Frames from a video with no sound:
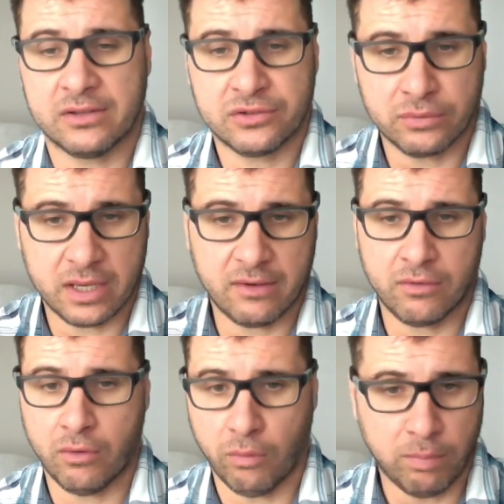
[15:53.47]
And so we have
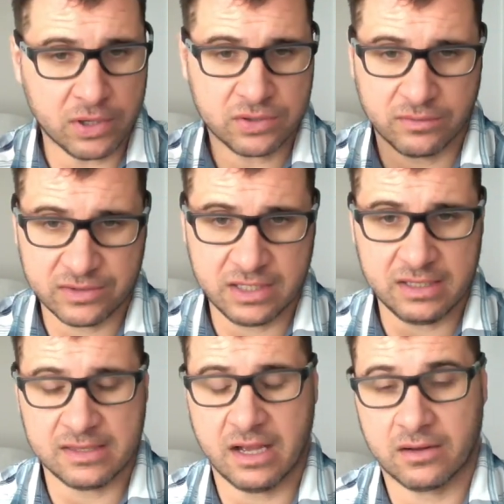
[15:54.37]
a whole bunch of
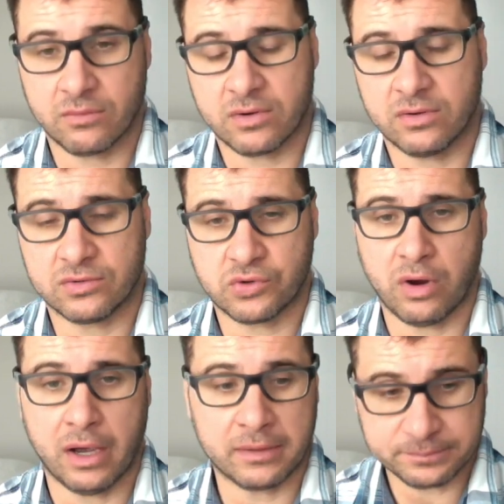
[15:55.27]
seeds now that we're going to
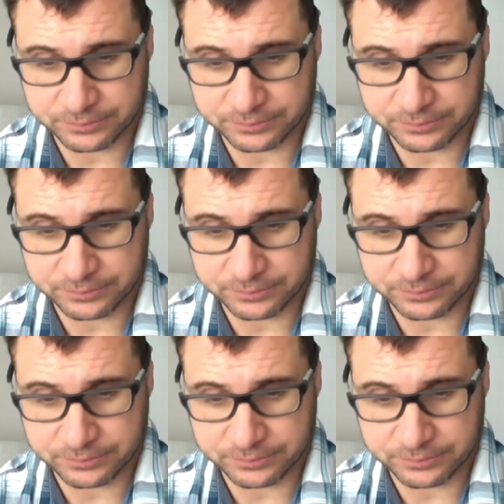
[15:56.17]
try,